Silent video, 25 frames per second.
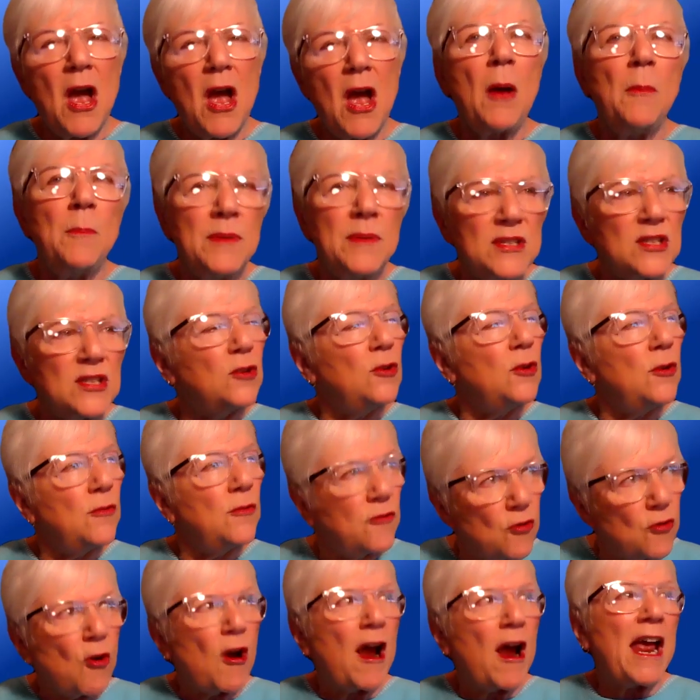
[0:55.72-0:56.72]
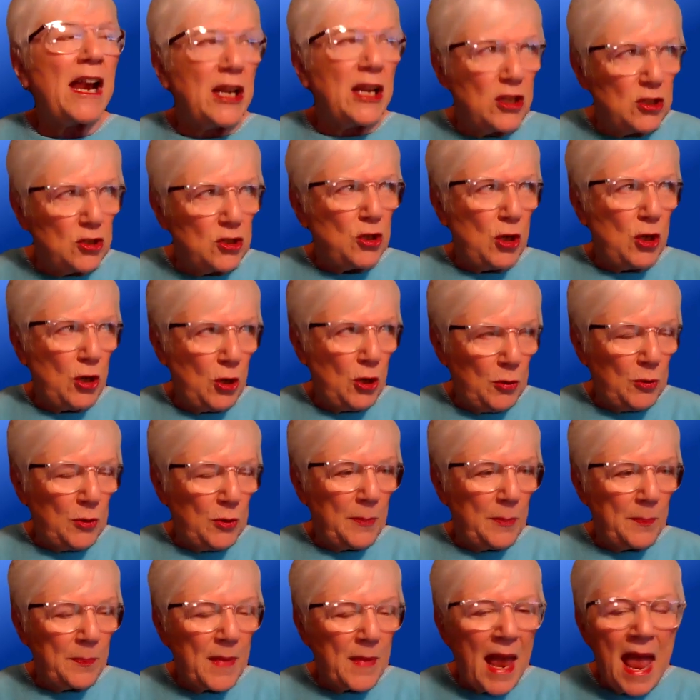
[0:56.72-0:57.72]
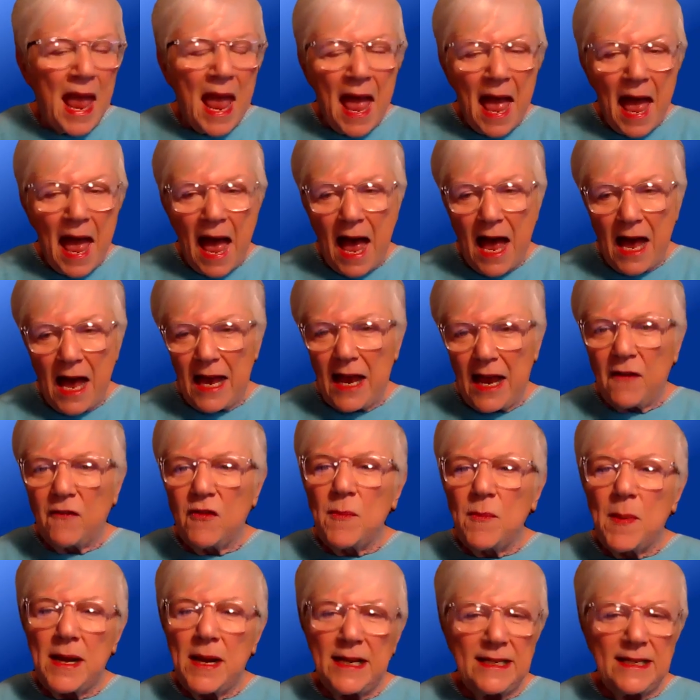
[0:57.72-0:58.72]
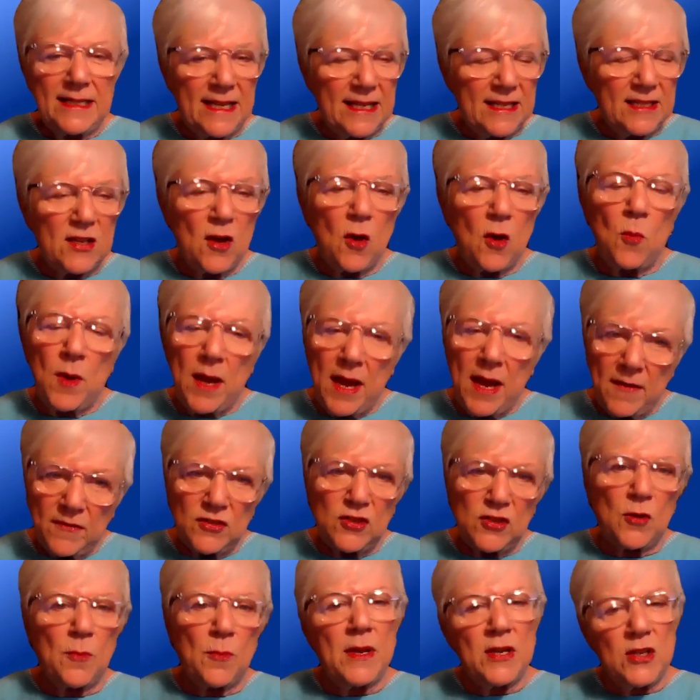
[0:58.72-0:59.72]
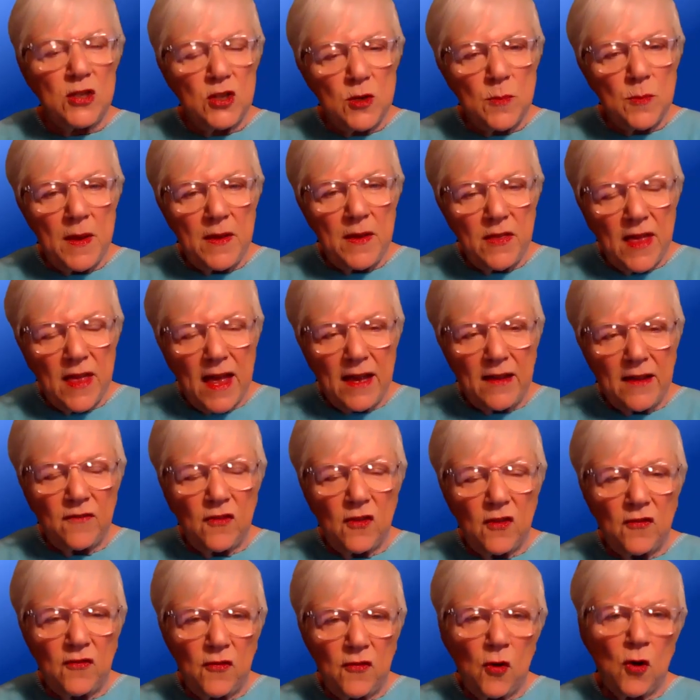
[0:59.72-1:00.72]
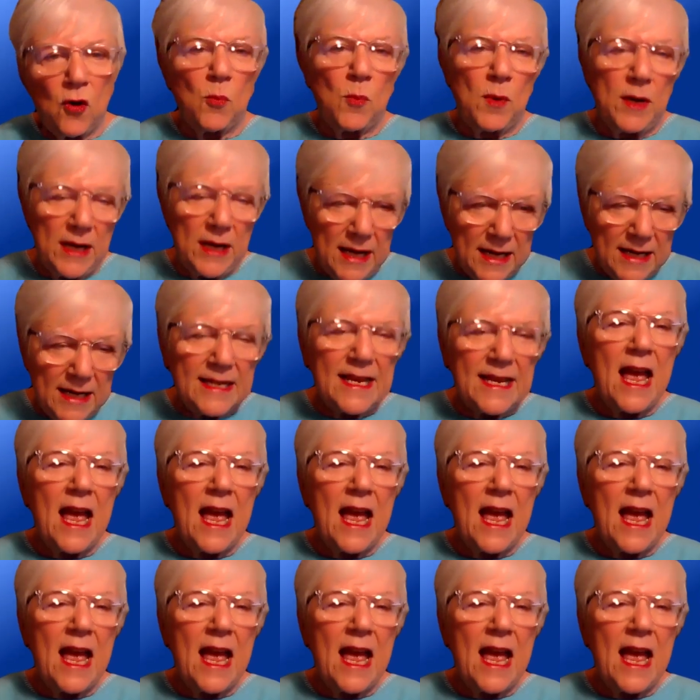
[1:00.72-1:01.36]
opposite of gratitude. Everybody says, oh, we have so much to be thankful for, and we need to